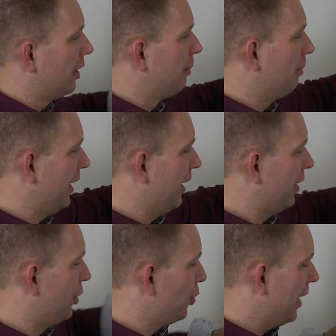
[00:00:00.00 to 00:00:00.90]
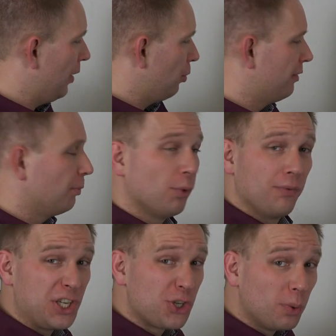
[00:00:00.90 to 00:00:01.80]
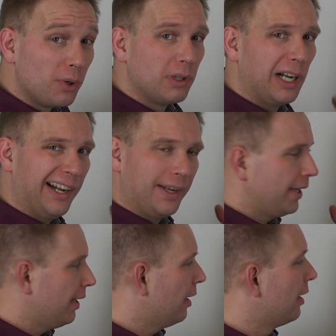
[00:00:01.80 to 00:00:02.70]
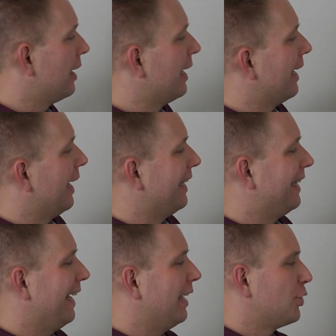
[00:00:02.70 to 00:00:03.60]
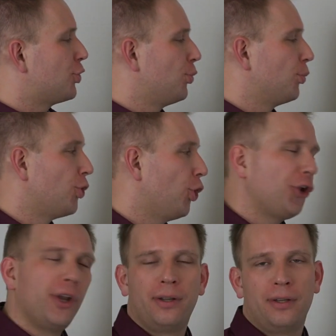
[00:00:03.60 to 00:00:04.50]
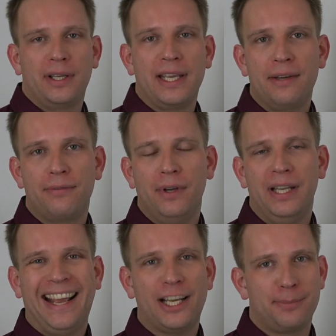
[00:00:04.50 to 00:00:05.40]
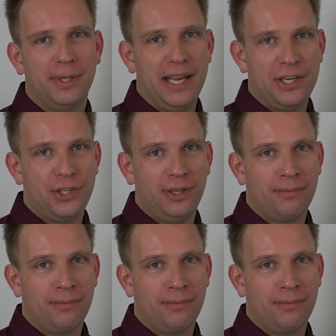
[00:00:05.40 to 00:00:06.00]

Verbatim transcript: but do that with a more visual idea. They should not give an explanation.